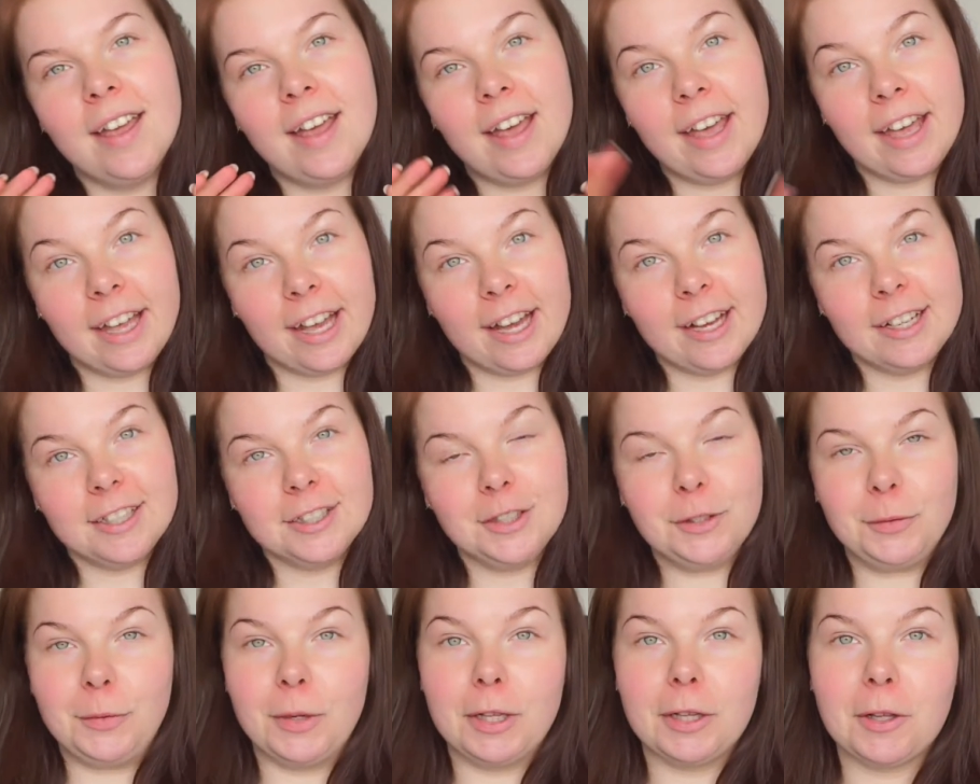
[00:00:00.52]
Hey
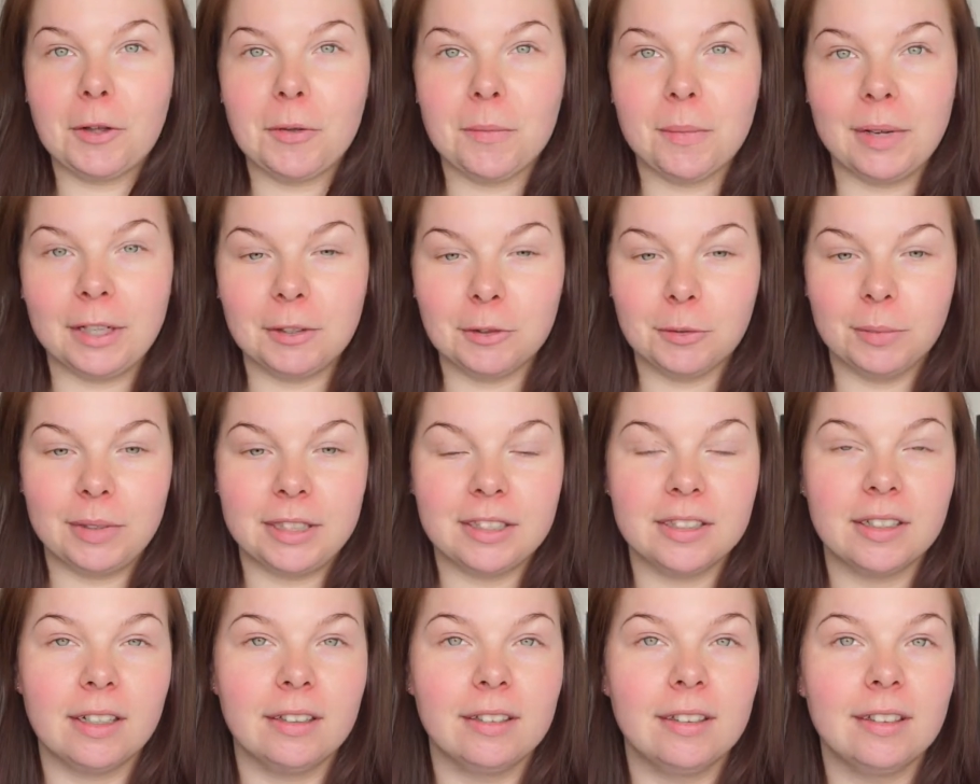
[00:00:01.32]
guys, welcome back to my
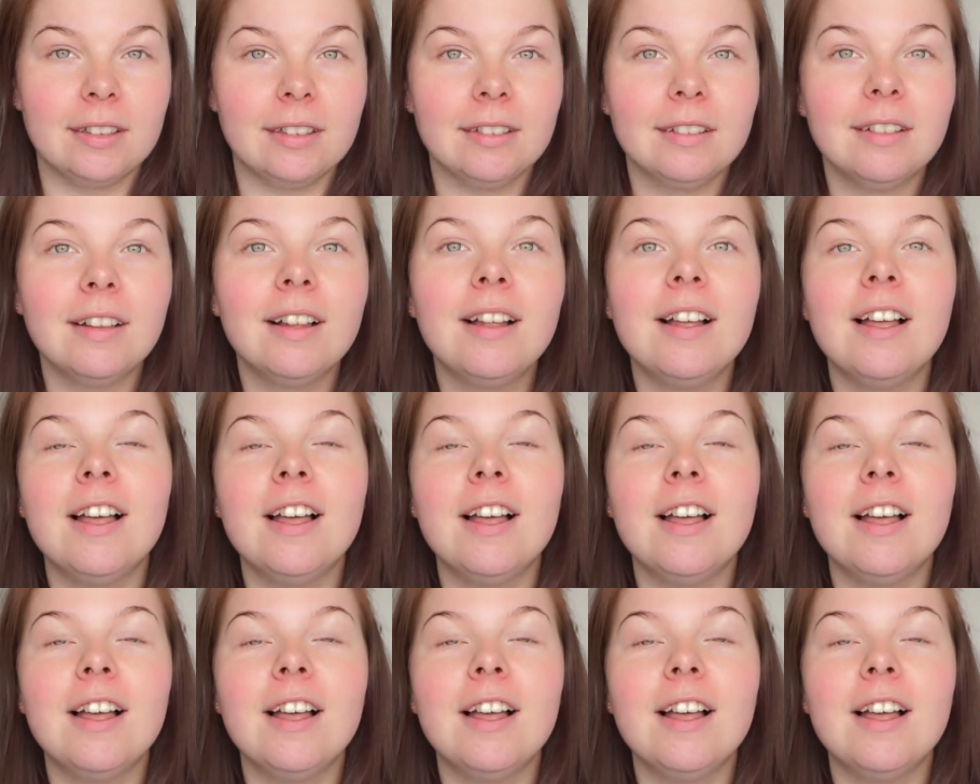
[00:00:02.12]
channel.